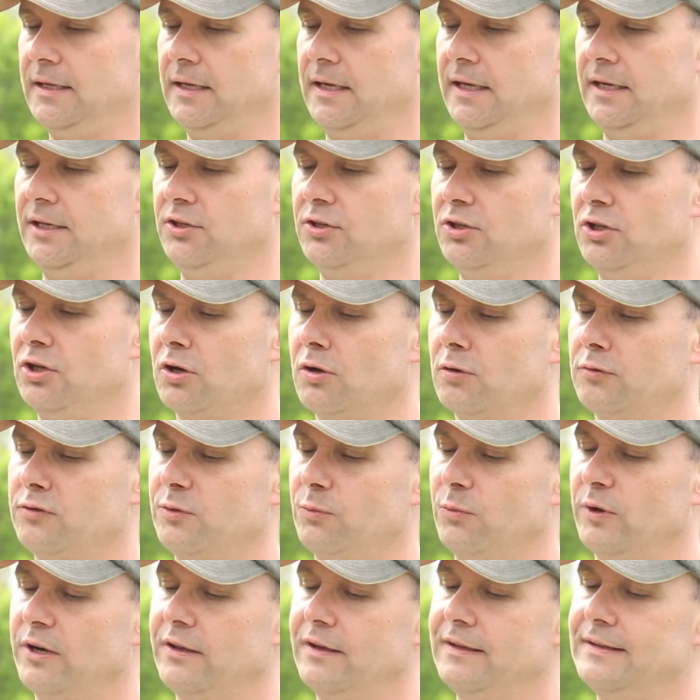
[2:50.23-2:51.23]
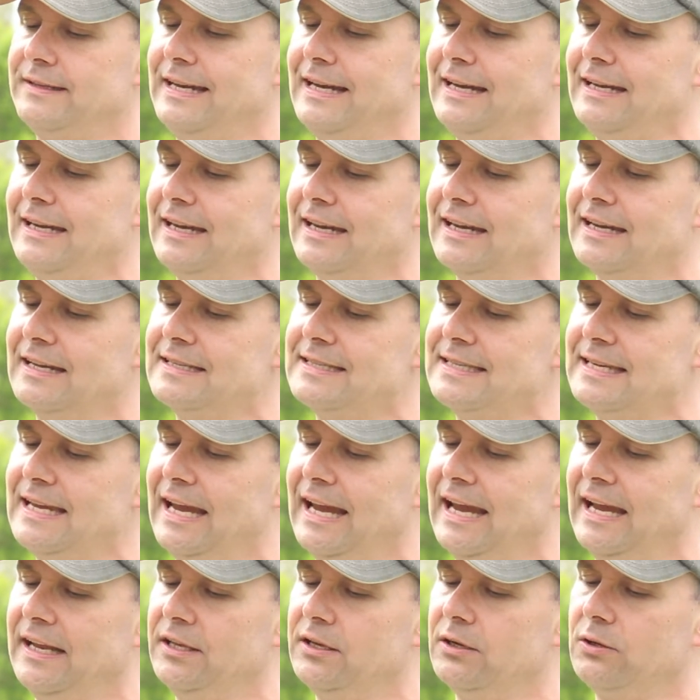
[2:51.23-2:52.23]
and you go to where the tick is
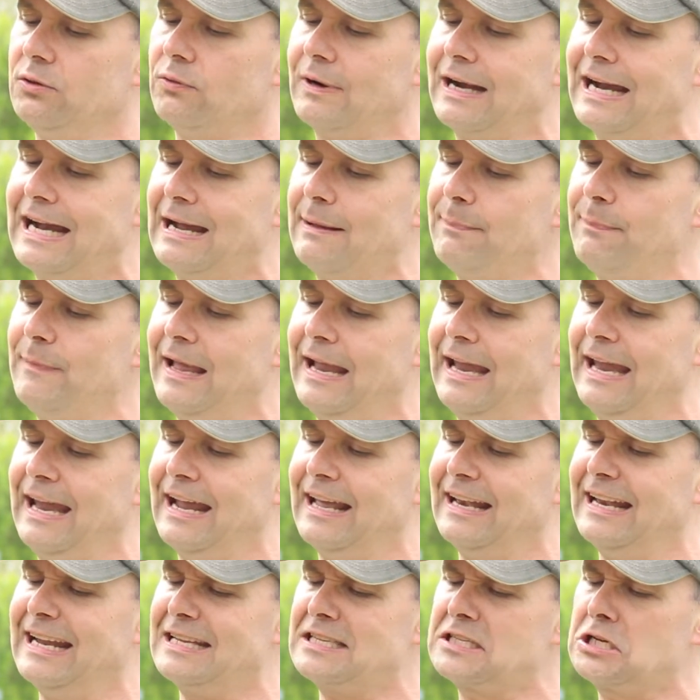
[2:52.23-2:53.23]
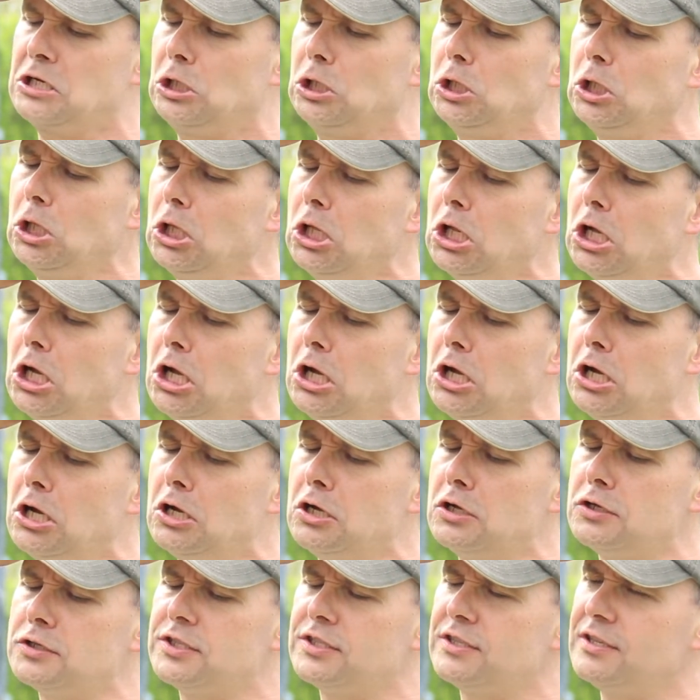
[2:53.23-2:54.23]
and you grab the head as
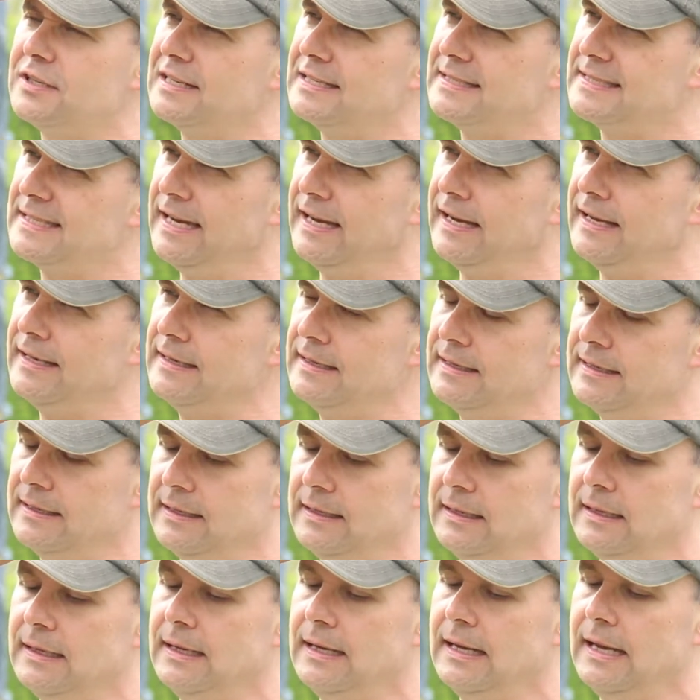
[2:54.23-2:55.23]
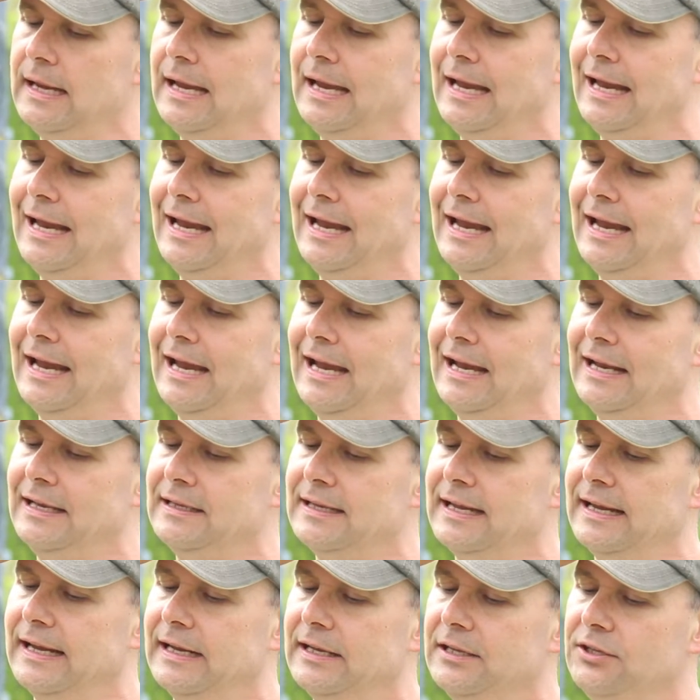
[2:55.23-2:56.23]
close to the skin, and
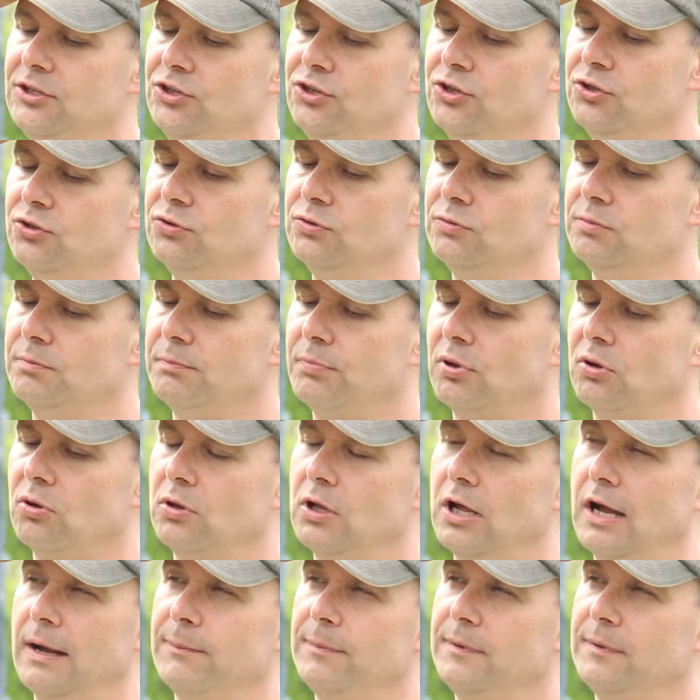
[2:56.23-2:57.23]
then you pull up.